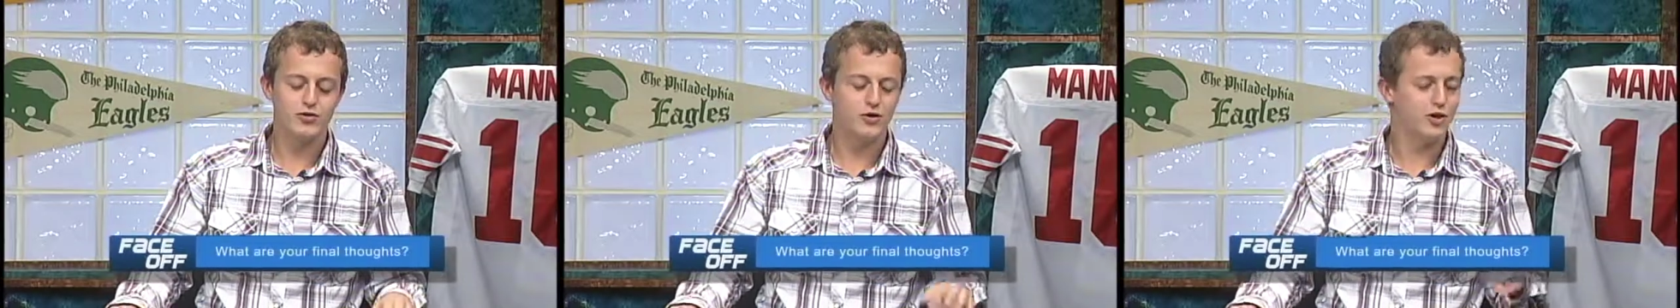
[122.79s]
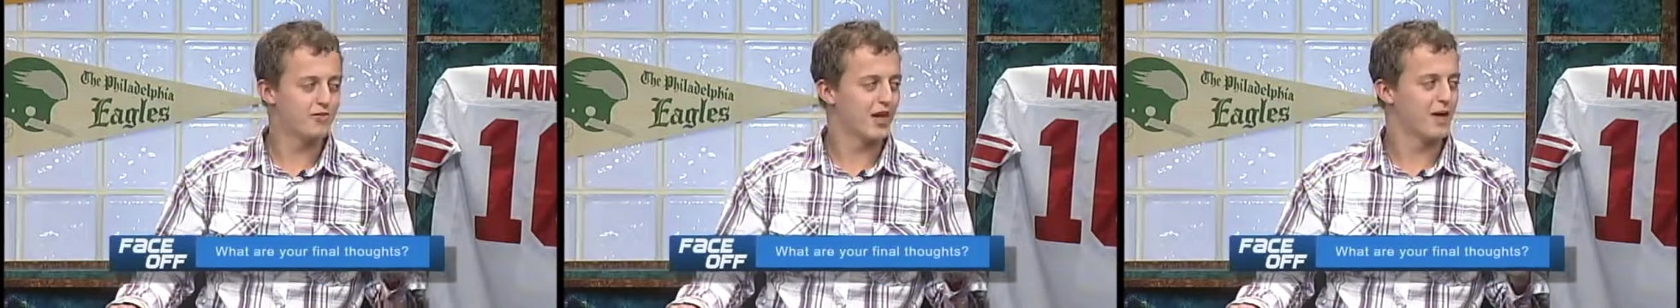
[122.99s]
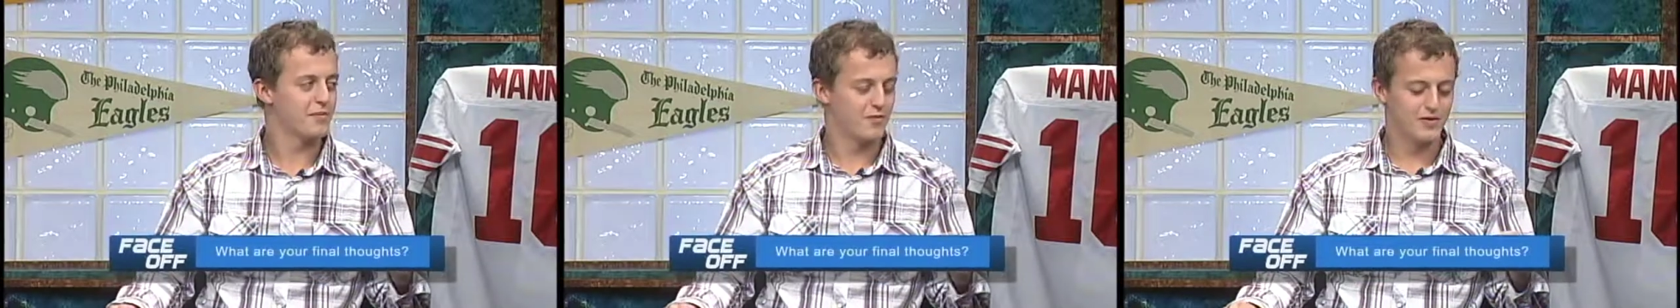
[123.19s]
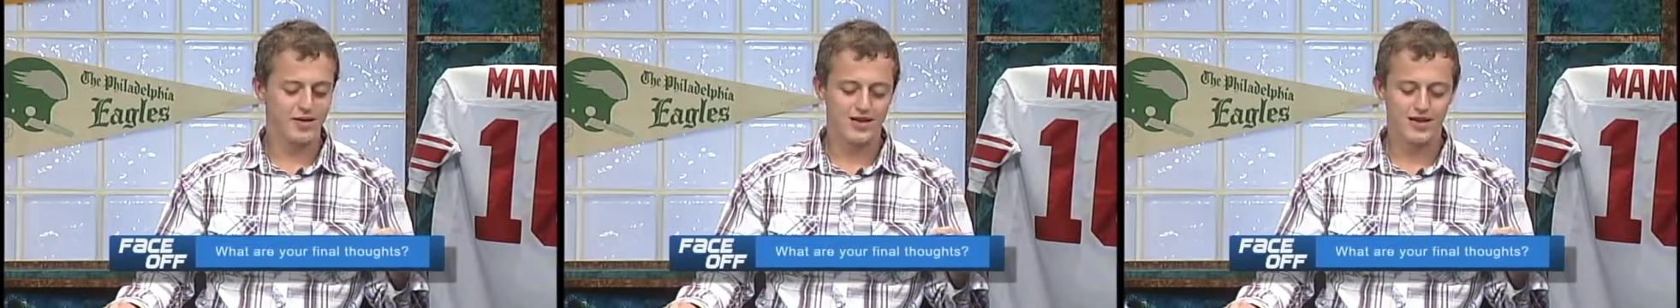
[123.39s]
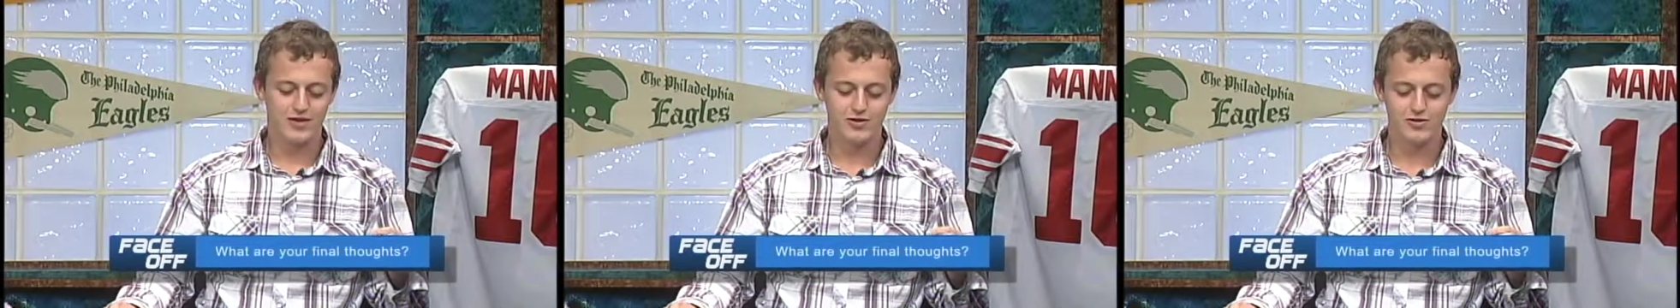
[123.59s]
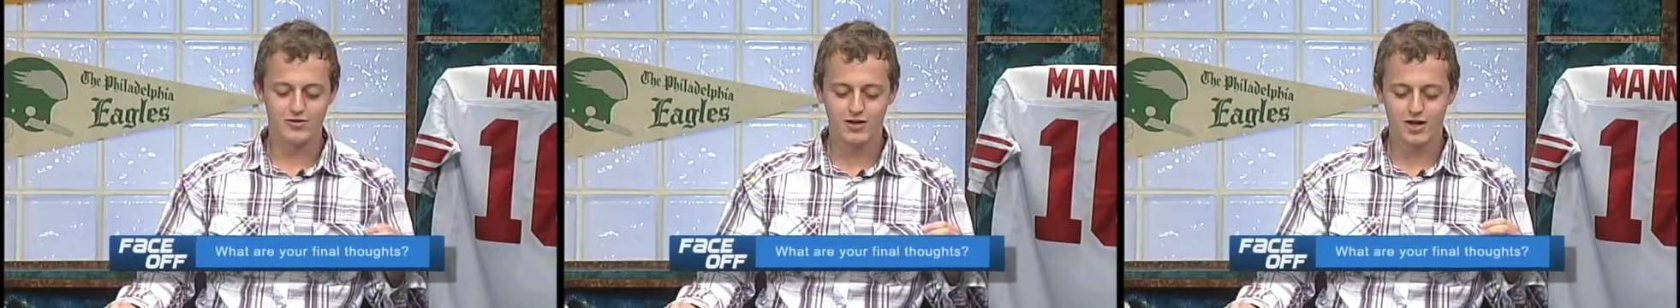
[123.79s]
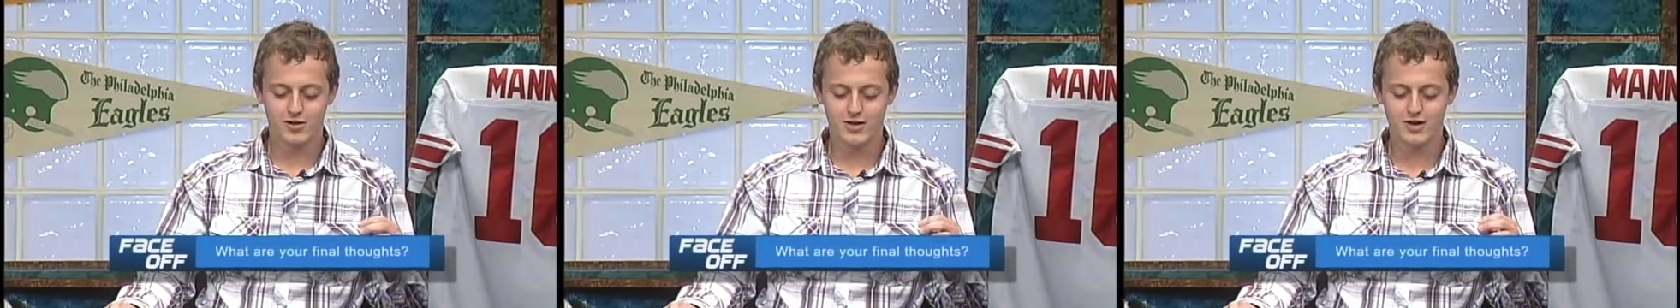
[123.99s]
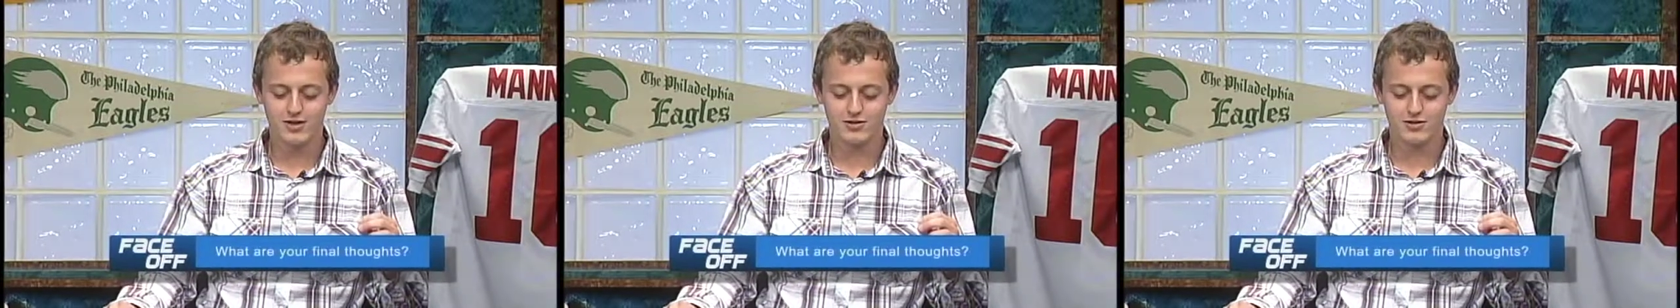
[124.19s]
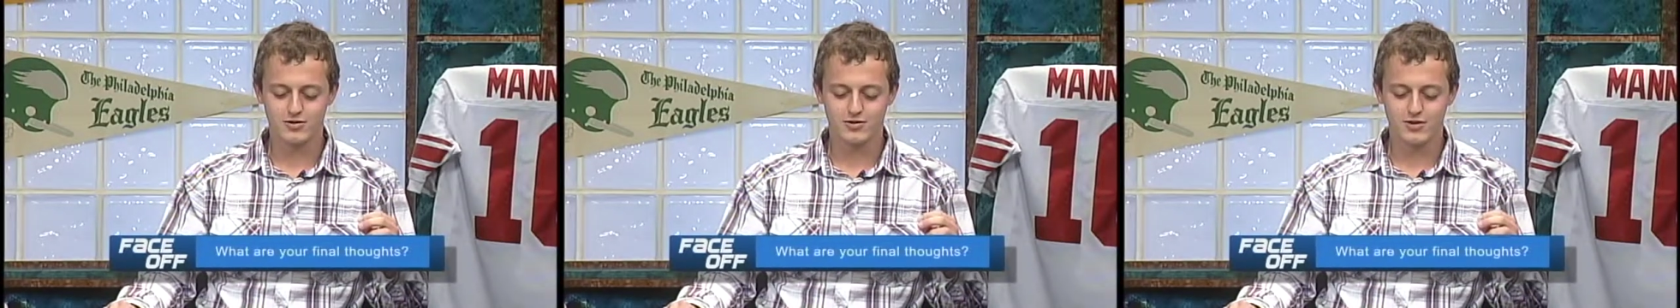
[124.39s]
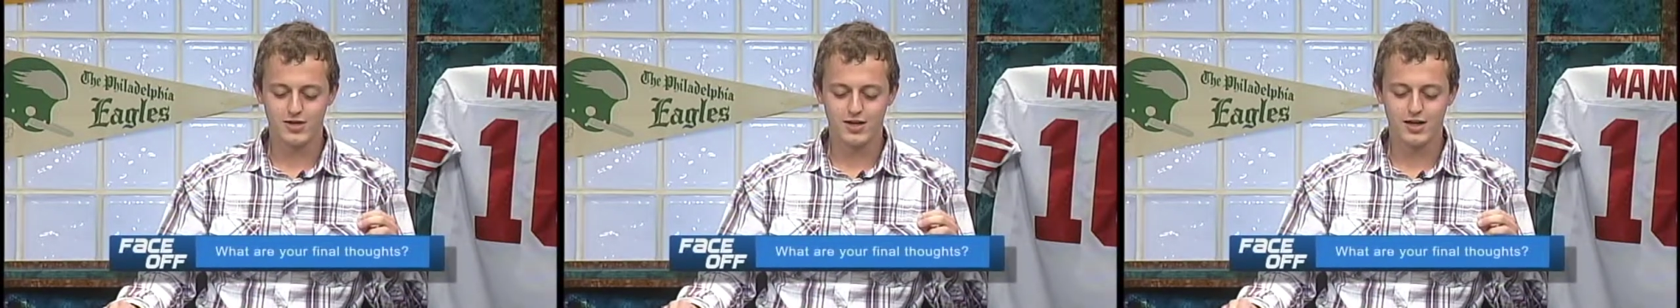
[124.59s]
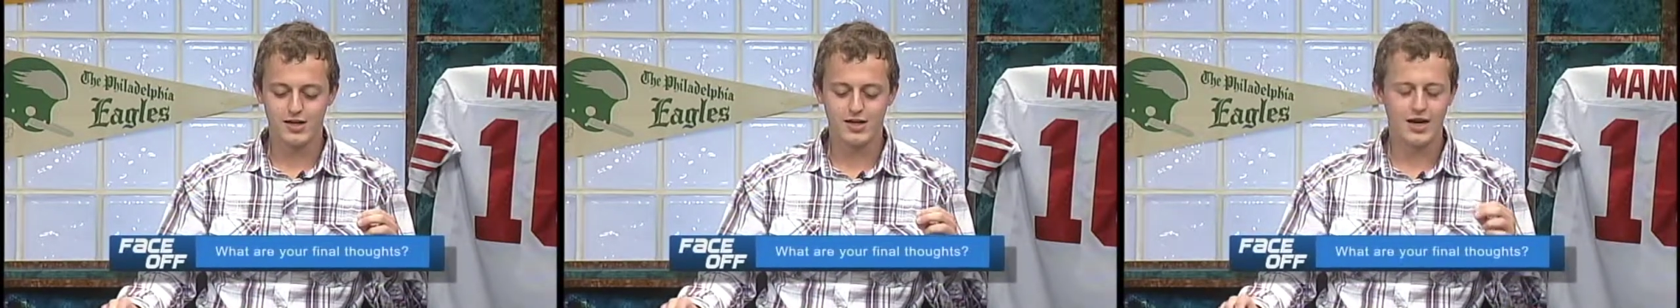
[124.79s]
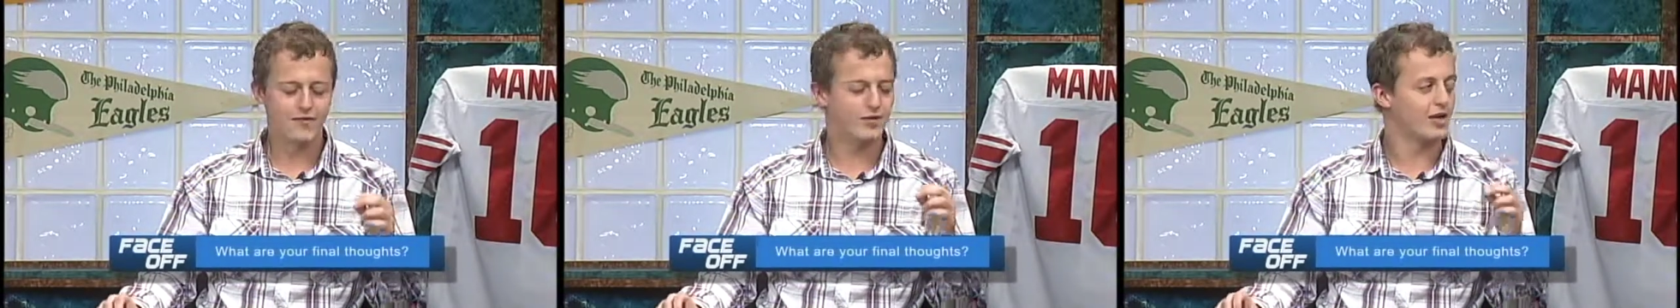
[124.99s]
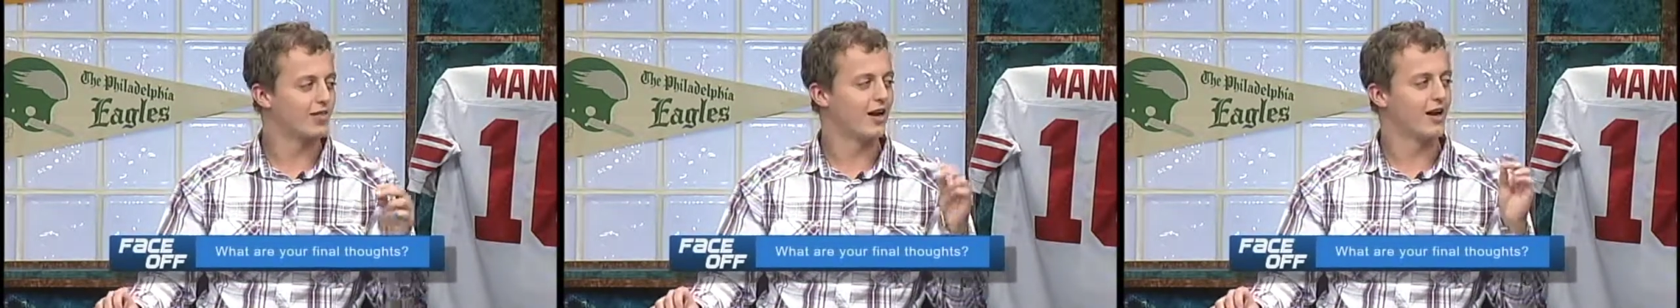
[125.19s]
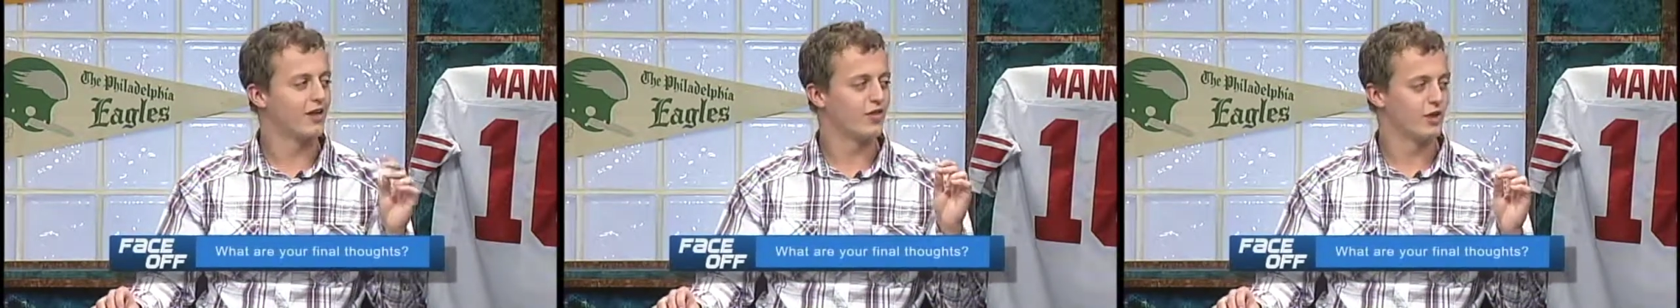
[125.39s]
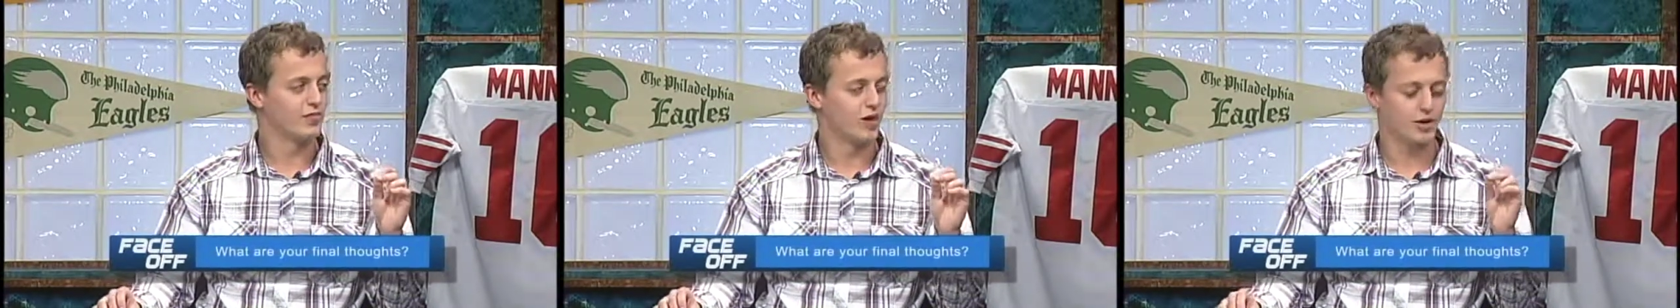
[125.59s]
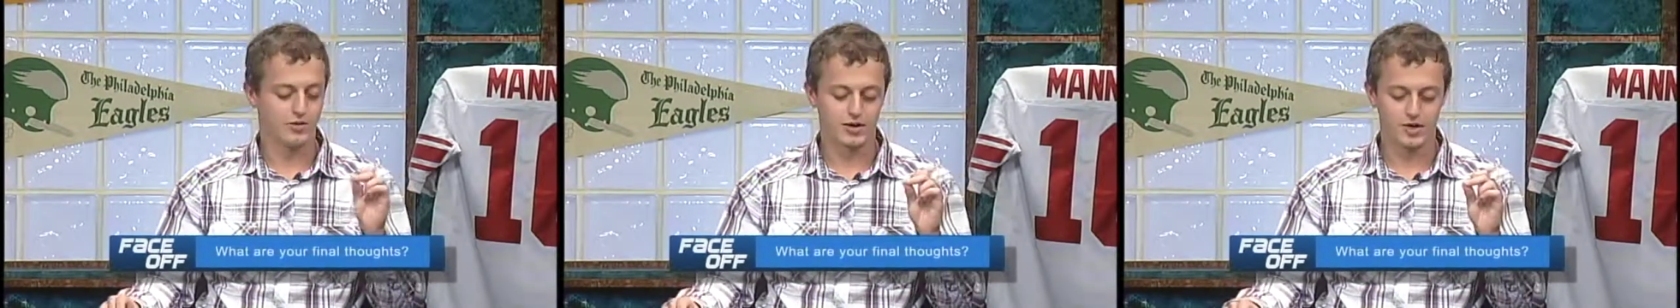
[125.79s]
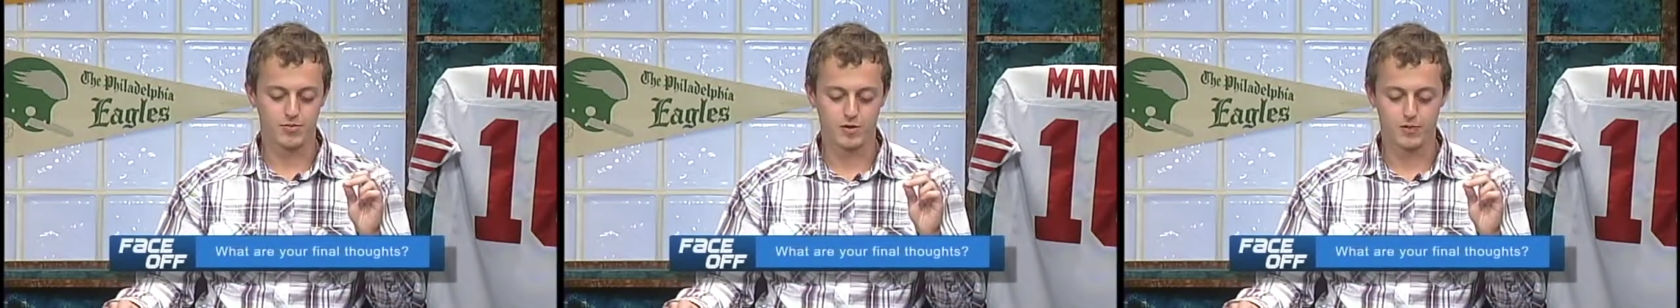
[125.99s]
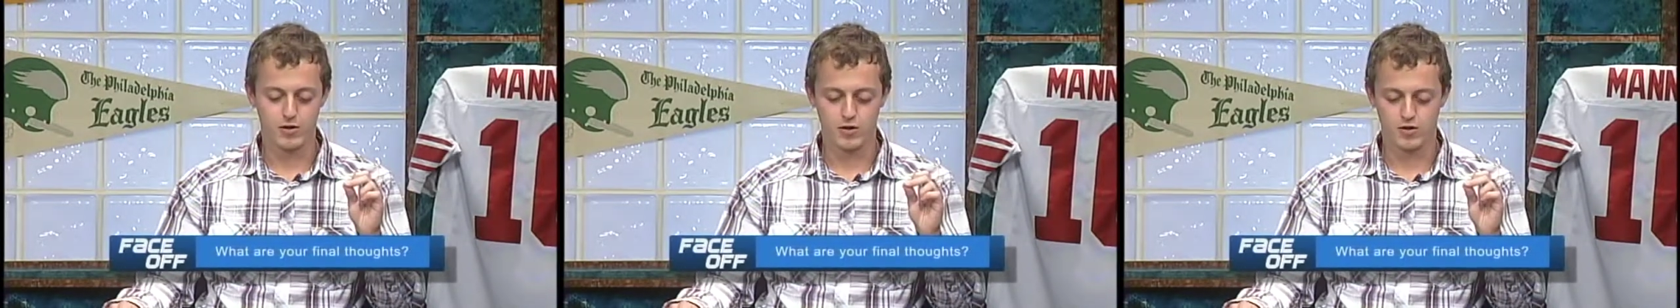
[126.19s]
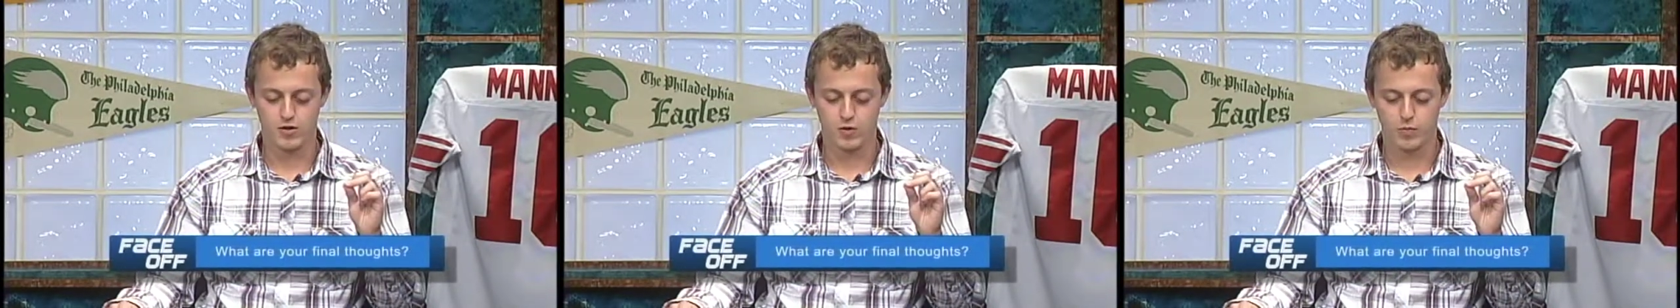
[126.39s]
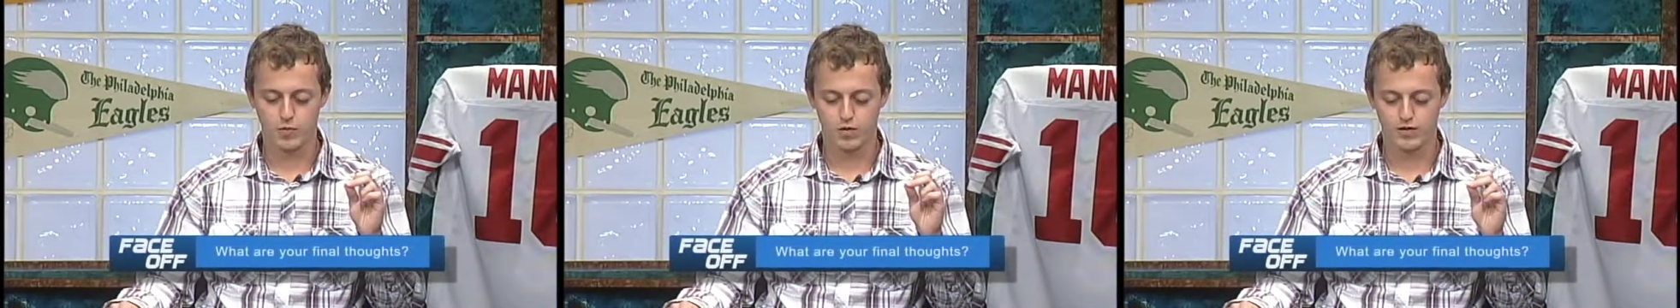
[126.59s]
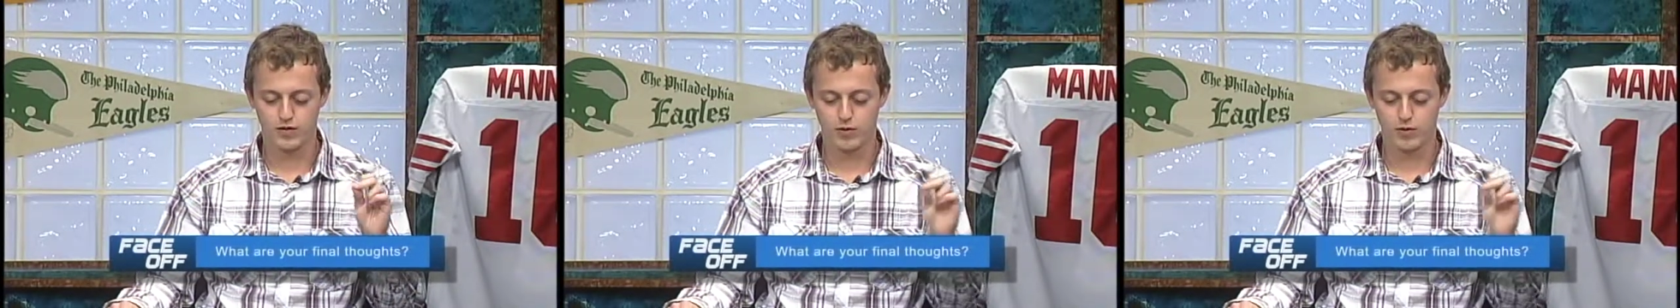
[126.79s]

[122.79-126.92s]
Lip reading: know Thomas Menino, you know he never gets anything right when it comes to Boston sports.